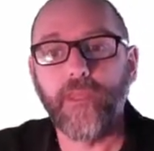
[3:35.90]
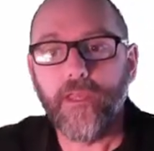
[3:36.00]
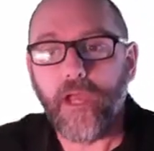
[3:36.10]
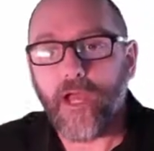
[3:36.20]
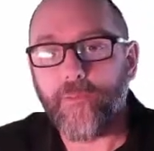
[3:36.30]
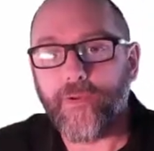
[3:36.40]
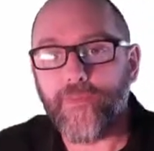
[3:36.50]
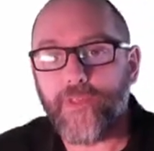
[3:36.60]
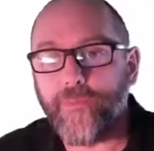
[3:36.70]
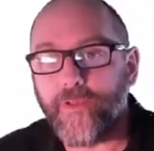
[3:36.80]
By the
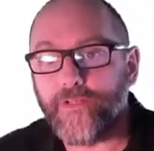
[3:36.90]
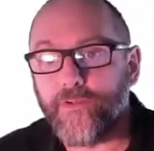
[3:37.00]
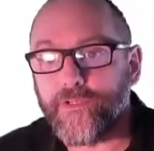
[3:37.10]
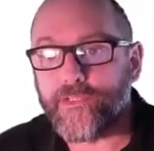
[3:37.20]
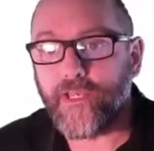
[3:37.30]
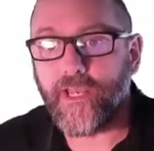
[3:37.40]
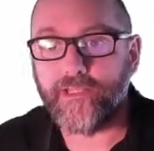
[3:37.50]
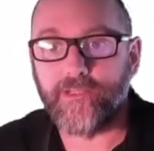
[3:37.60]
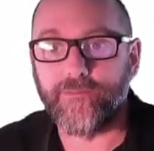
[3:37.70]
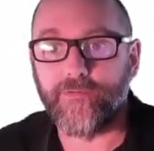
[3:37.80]
way, you might notice I
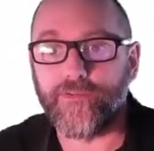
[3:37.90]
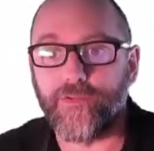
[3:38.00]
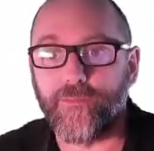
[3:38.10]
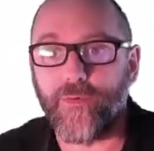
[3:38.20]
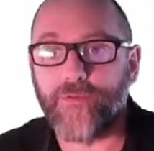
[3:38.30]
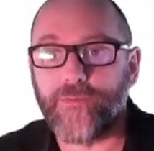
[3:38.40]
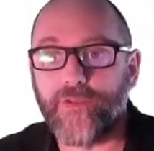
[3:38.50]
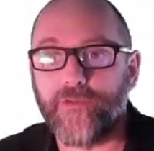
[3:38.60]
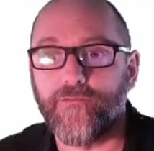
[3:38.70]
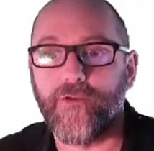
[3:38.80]
didn't do this on purpose,
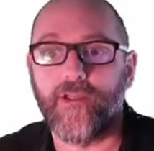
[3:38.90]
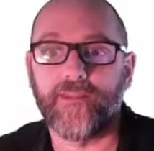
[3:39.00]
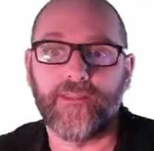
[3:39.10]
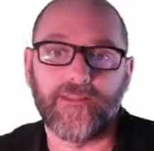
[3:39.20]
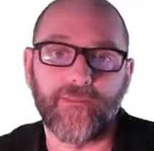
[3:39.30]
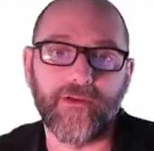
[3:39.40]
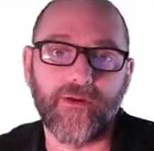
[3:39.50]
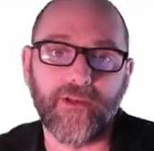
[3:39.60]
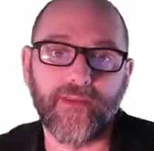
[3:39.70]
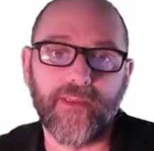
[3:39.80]
but I forgot the
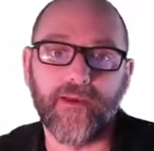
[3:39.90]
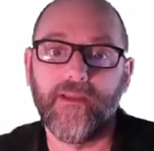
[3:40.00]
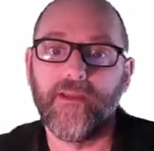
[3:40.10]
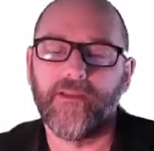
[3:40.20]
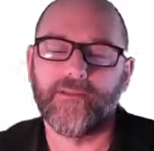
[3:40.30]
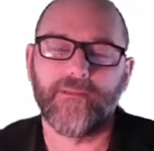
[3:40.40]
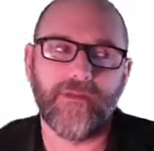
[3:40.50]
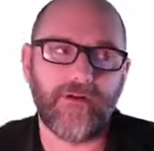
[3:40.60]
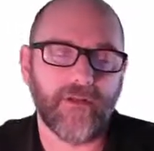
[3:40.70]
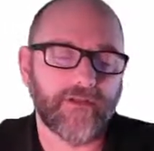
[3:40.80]
semicolon there.
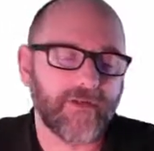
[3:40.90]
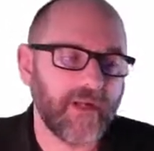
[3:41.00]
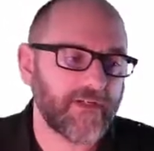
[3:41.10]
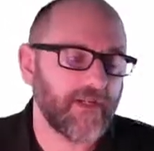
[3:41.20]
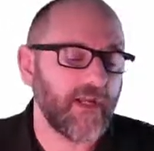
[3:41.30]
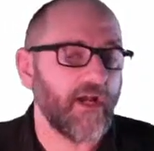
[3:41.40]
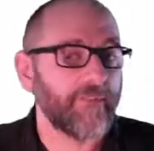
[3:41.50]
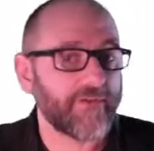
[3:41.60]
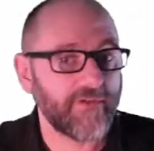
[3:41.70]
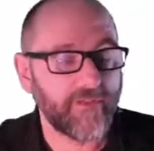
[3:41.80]
Semicolons are actually
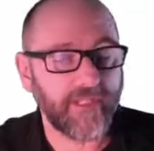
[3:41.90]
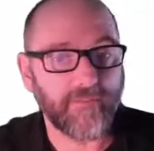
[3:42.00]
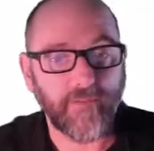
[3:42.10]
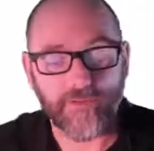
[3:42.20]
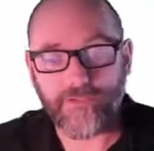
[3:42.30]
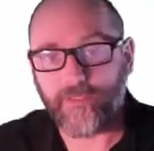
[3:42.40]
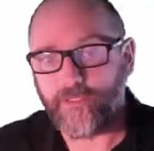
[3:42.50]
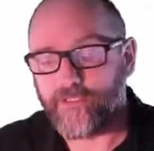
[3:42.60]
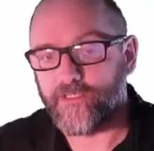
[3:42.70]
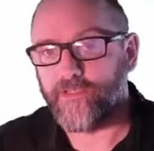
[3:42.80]
optional in most
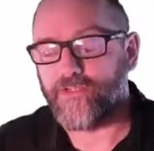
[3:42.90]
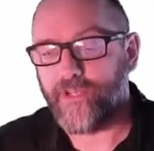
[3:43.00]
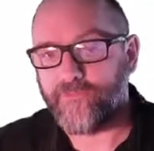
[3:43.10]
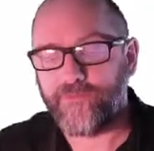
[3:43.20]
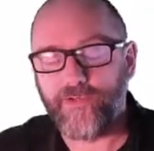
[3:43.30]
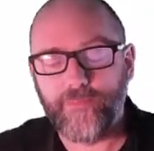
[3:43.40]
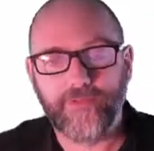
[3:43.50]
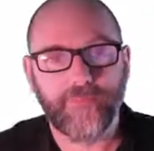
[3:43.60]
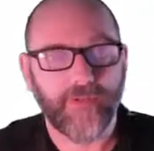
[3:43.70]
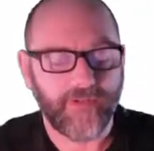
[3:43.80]
places in
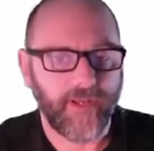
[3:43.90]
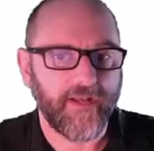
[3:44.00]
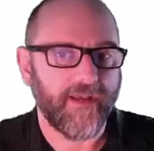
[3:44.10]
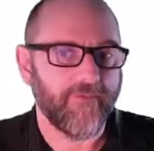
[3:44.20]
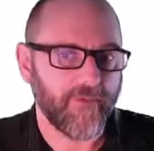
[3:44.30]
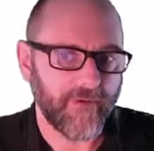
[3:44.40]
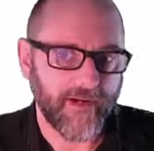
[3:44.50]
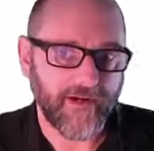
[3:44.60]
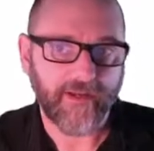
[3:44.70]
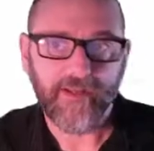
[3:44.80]
JavaScript, but not
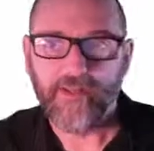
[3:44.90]
everywhere.